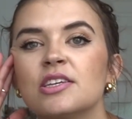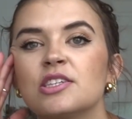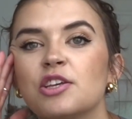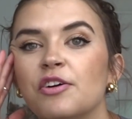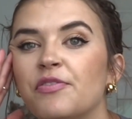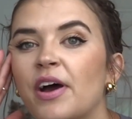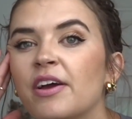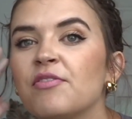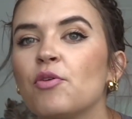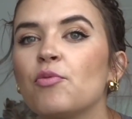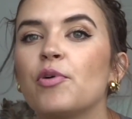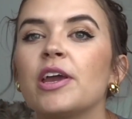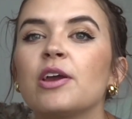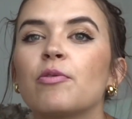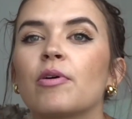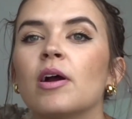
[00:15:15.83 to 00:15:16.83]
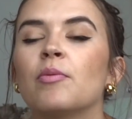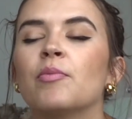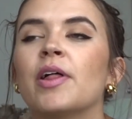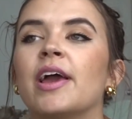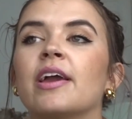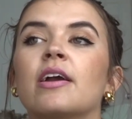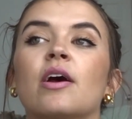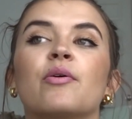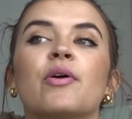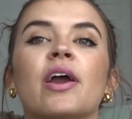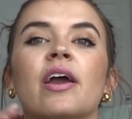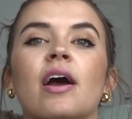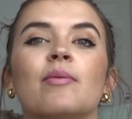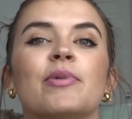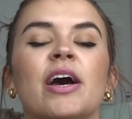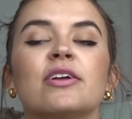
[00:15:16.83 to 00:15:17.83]
So if I have a week where I'm like, okay,
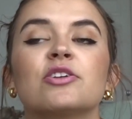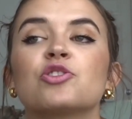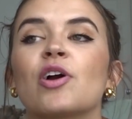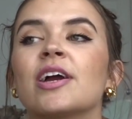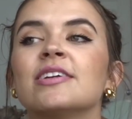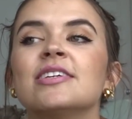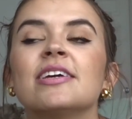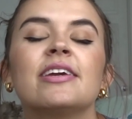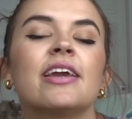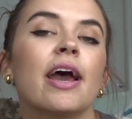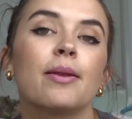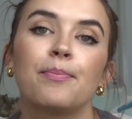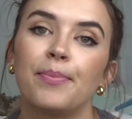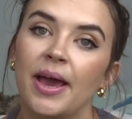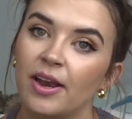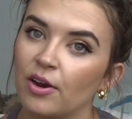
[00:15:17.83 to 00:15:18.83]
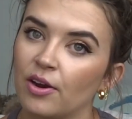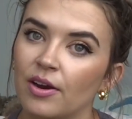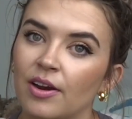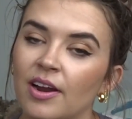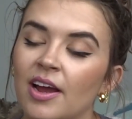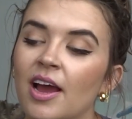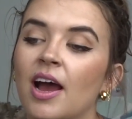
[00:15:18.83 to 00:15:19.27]
I'm not trying to get better.